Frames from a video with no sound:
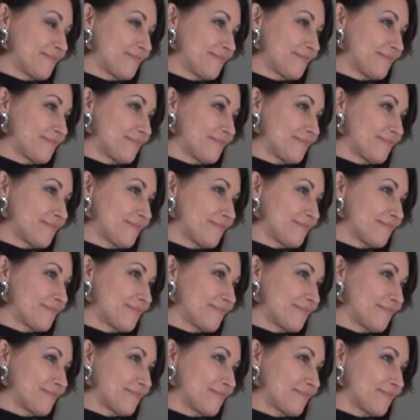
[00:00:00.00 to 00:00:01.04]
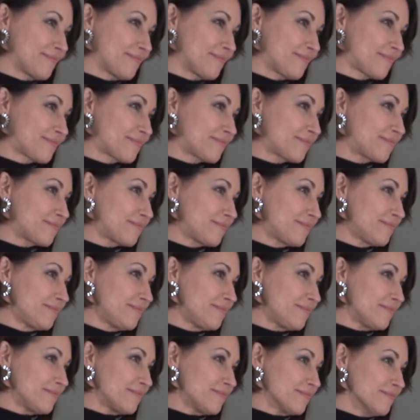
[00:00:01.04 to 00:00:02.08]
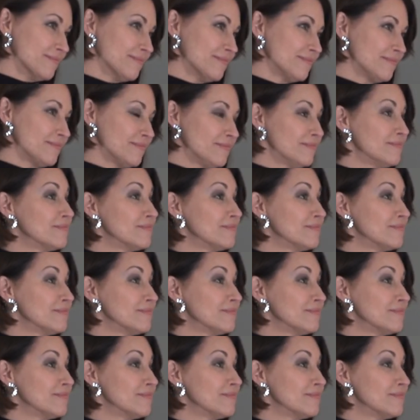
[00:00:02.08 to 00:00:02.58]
This person isn't speaking.